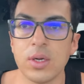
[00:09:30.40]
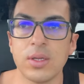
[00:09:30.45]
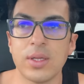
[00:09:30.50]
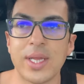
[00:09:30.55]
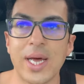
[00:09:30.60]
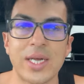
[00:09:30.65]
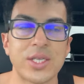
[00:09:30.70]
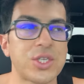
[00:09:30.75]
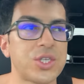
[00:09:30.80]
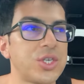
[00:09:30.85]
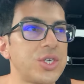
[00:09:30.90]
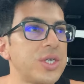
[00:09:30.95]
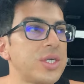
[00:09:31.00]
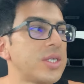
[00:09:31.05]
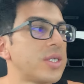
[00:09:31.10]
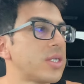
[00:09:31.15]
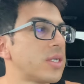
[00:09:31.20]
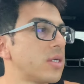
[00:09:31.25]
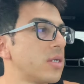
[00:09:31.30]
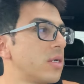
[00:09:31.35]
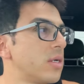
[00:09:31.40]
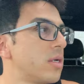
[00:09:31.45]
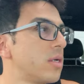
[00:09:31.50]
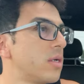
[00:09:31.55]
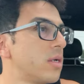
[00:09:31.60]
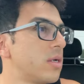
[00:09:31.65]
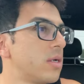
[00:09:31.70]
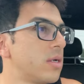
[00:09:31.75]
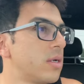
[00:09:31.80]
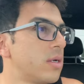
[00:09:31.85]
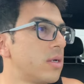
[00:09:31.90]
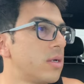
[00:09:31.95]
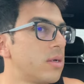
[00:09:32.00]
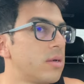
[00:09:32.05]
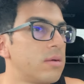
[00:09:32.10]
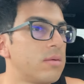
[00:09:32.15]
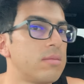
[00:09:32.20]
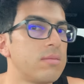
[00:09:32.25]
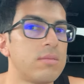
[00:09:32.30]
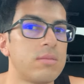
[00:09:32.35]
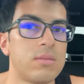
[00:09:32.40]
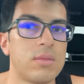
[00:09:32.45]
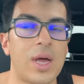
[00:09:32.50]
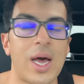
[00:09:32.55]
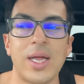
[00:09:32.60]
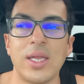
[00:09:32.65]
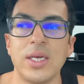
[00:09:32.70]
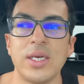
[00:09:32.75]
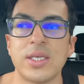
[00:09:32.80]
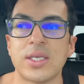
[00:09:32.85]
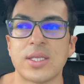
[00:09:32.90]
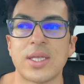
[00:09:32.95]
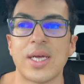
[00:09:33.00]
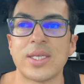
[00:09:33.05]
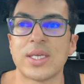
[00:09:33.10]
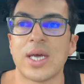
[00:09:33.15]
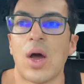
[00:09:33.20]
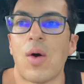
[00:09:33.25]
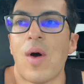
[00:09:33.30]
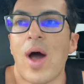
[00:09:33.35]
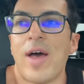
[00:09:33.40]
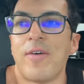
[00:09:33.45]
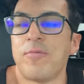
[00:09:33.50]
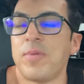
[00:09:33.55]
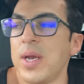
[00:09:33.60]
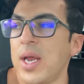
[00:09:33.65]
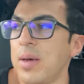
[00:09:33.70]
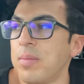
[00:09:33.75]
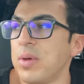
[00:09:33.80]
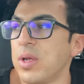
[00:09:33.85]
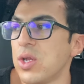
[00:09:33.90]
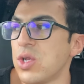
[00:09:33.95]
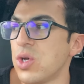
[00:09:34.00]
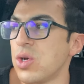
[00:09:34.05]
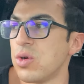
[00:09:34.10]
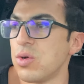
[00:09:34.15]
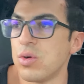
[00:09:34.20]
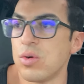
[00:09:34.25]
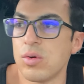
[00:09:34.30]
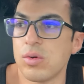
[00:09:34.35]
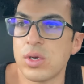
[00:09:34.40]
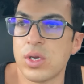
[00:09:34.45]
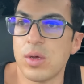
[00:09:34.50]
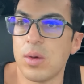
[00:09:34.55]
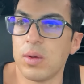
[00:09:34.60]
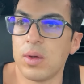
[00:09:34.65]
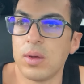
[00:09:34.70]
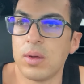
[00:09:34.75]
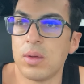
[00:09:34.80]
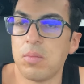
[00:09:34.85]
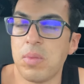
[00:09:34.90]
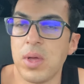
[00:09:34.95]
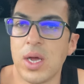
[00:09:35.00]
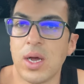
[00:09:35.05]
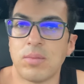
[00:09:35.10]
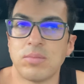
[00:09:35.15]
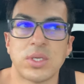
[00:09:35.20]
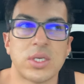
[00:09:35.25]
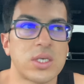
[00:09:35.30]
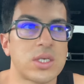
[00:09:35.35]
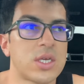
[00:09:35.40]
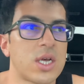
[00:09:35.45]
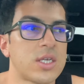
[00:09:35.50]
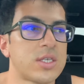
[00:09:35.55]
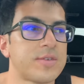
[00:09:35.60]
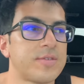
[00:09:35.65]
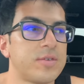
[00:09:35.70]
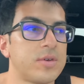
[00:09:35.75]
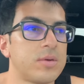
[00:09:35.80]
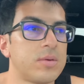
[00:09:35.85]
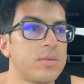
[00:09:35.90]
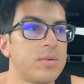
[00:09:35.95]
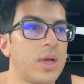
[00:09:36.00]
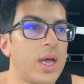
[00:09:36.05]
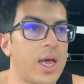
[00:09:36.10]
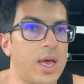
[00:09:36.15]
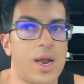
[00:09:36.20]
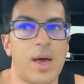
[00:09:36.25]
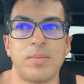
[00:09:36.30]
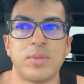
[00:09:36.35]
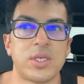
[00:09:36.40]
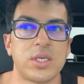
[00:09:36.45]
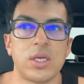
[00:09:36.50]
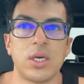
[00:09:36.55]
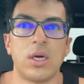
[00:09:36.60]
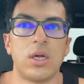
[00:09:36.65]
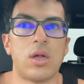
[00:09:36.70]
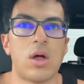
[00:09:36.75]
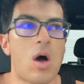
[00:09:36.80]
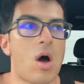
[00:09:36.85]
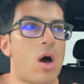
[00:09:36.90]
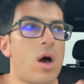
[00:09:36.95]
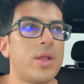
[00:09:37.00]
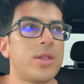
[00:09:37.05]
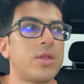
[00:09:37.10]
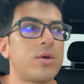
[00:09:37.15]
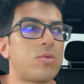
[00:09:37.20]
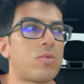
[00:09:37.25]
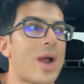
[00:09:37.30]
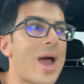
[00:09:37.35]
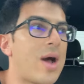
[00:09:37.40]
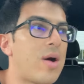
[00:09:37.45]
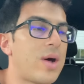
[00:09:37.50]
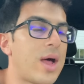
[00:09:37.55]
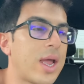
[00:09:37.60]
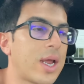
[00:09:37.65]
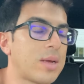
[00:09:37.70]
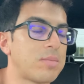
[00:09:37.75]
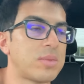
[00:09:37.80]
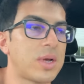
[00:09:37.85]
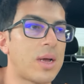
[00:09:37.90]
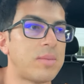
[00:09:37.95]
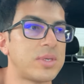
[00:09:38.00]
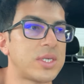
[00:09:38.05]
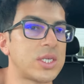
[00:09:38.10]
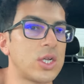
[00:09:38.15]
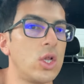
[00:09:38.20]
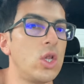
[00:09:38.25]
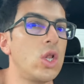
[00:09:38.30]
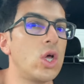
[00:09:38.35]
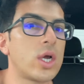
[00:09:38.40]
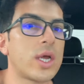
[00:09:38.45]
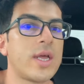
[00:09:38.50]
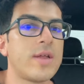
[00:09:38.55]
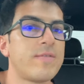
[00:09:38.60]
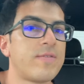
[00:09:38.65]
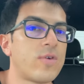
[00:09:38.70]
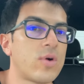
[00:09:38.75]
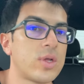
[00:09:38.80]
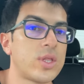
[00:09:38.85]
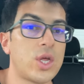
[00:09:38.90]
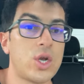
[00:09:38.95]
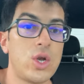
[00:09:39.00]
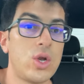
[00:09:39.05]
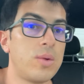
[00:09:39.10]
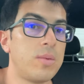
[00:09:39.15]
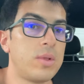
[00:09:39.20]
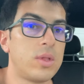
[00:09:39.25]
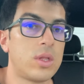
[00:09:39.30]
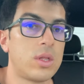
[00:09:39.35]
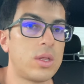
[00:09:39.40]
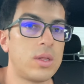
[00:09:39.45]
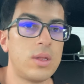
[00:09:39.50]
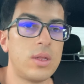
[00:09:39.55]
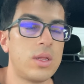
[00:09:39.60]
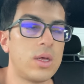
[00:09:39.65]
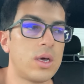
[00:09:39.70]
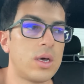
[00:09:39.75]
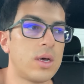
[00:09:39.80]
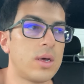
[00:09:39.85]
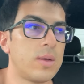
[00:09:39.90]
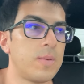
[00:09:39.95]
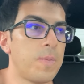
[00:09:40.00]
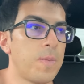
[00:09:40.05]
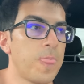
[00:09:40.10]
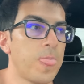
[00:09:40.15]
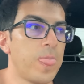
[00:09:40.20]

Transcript: that's just, at least that's how I've been able to, to become successful. And I'm still on the route. I am I'm still looking for the, the,